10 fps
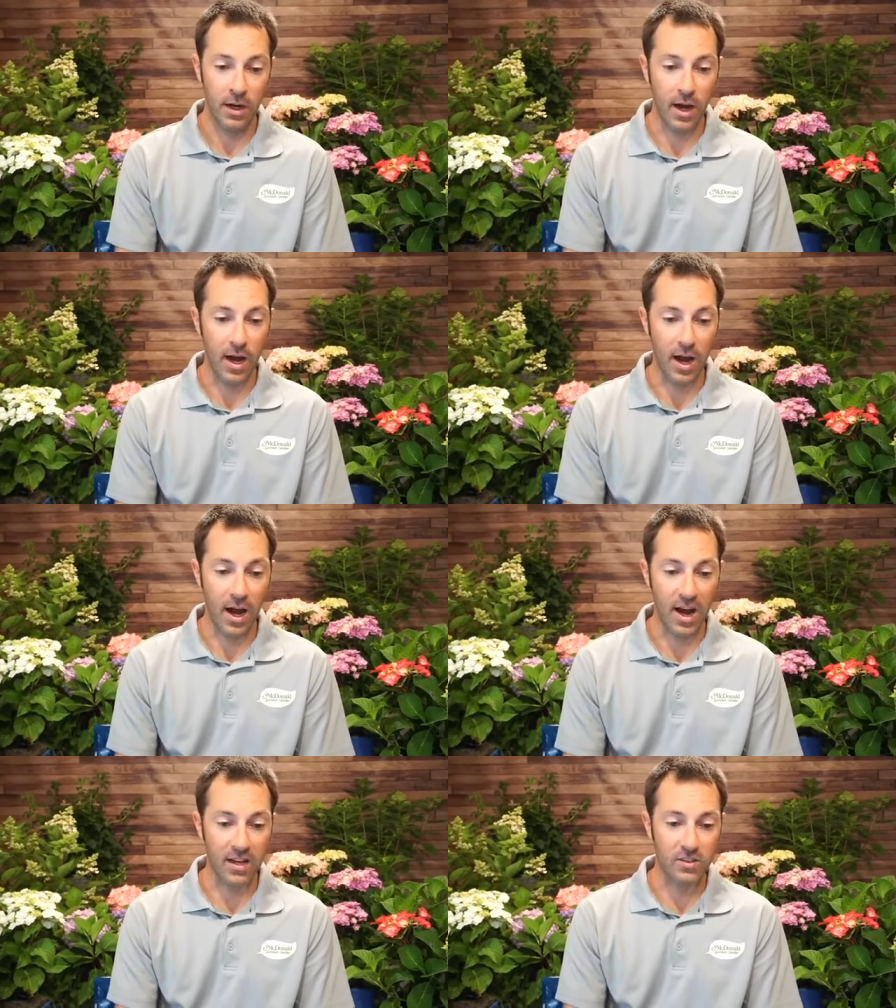
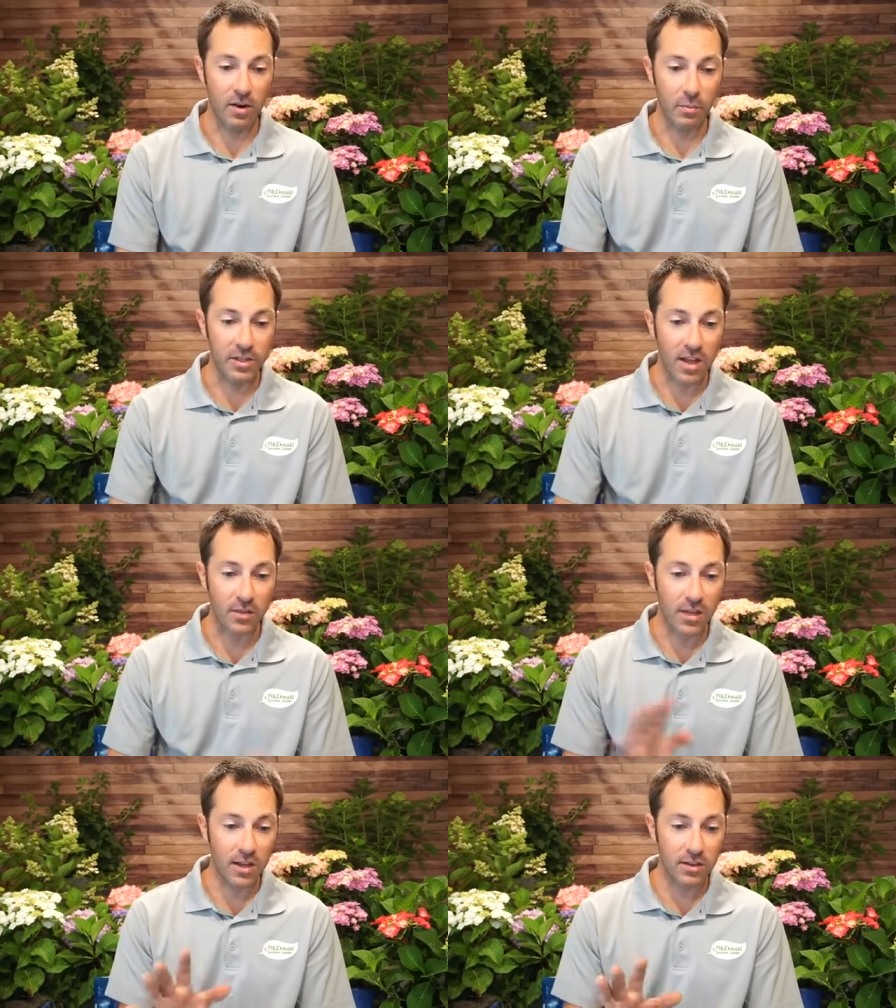Uh, so everybody's
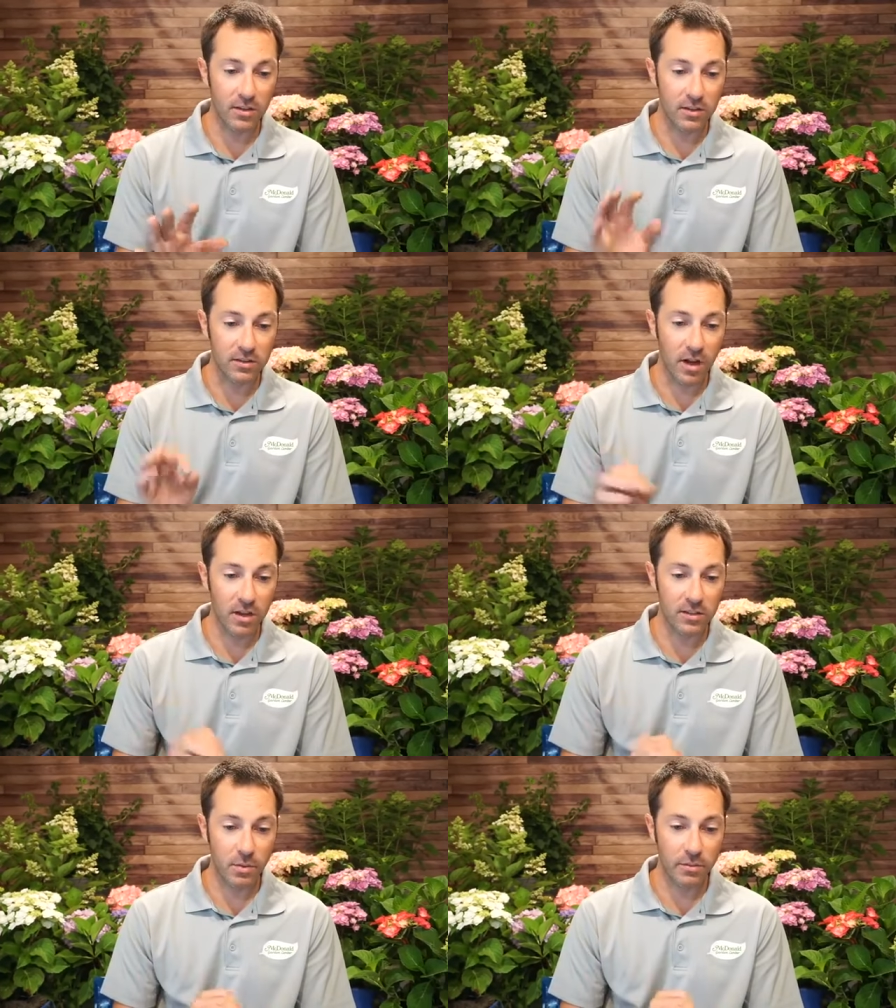saying, thank you, this is
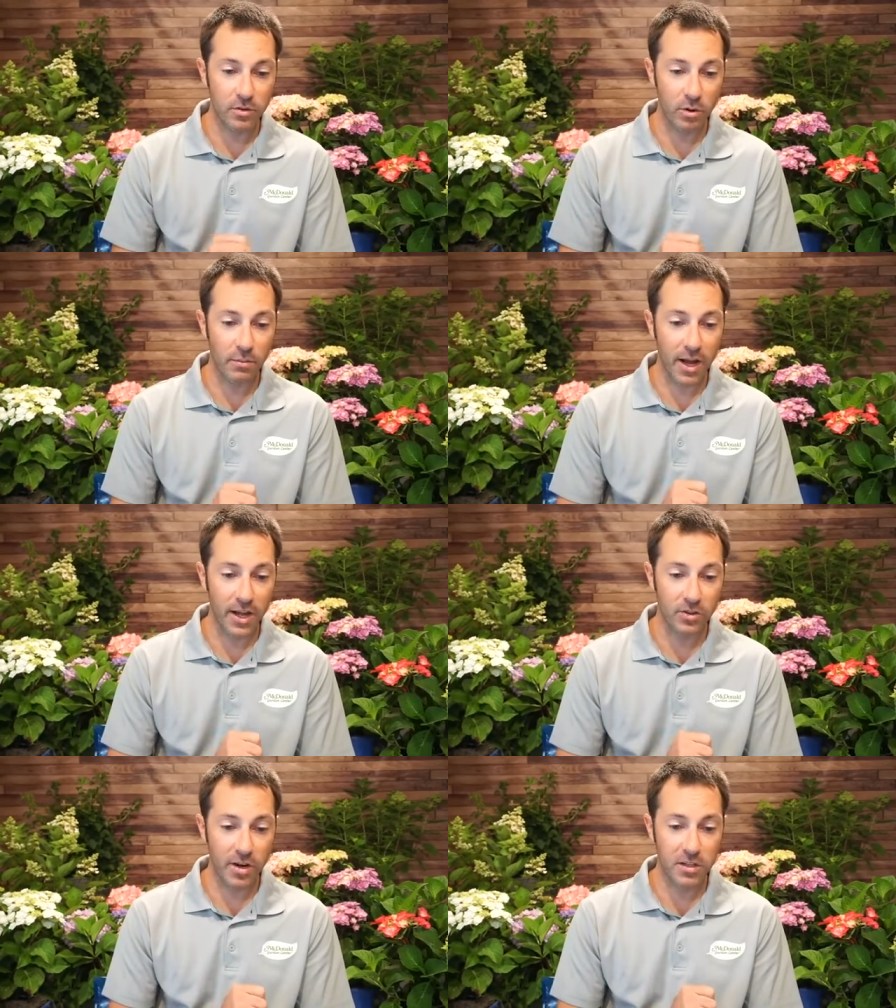awesome, I'm enjoying my
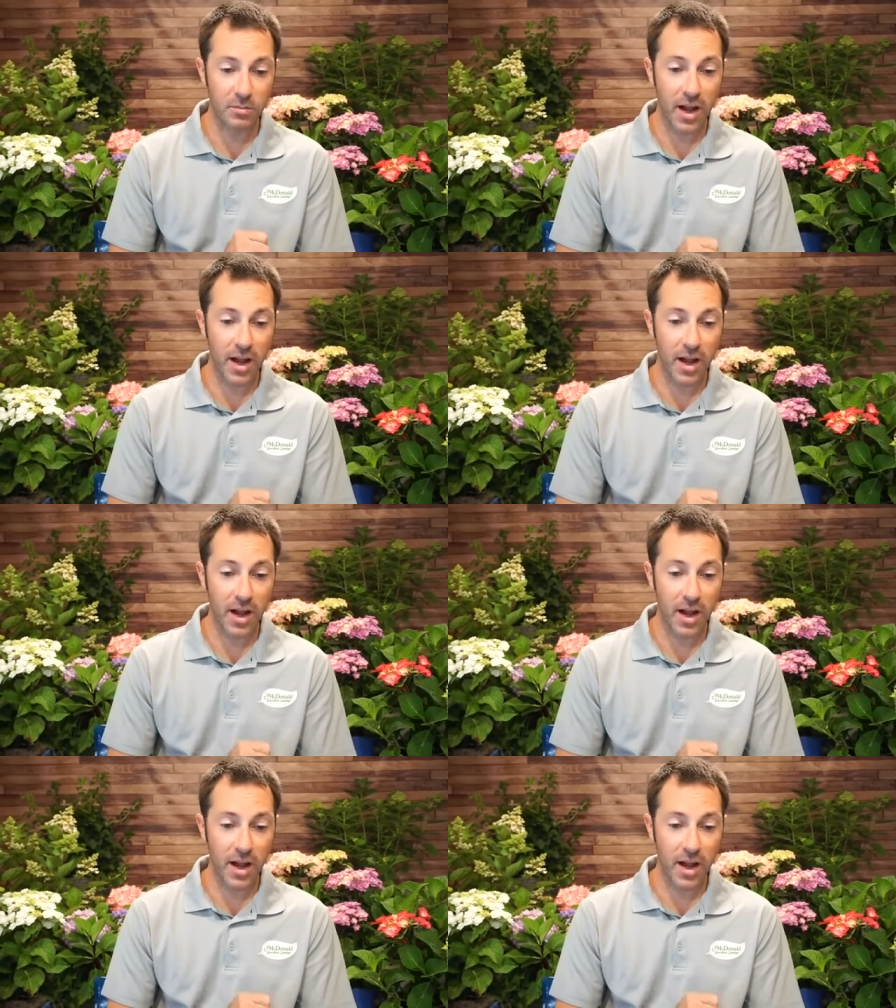hydrangeas.